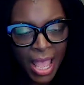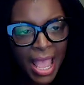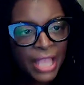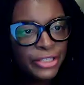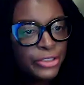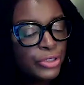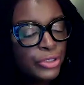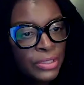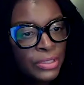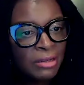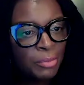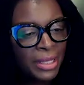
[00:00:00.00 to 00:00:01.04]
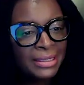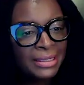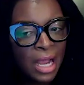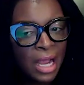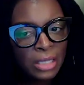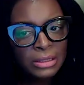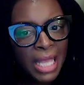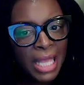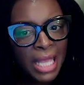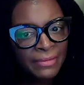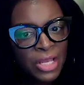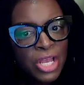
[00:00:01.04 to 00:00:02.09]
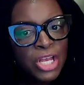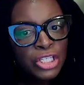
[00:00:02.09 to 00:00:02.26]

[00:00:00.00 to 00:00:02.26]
and use and apply to our lives